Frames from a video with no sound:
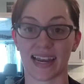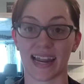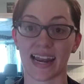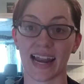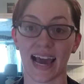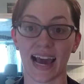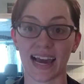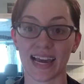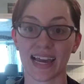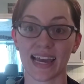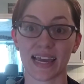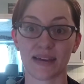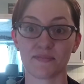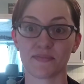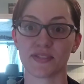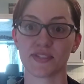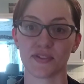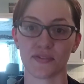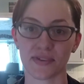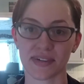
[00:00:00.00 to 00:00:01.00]
And I
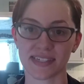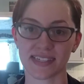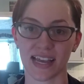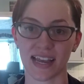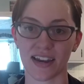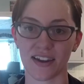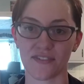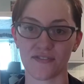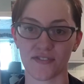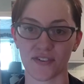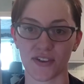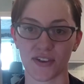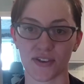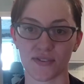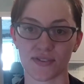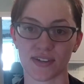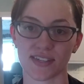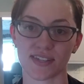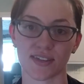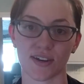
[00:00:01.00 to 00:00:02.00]
am so excited for
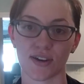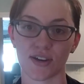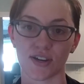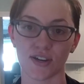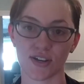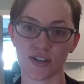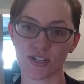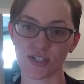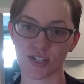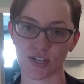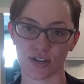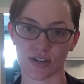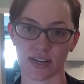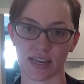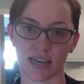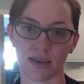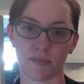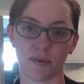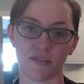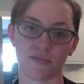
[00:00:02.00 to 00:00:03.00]
you to start your
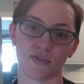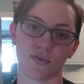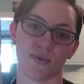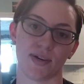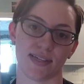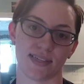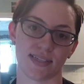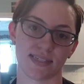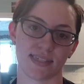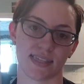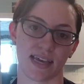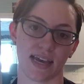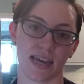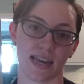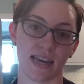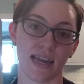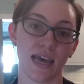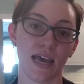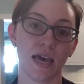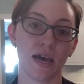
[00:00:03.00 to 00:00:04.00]
journey above the wellness
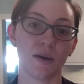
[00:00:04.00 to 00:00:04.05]
line.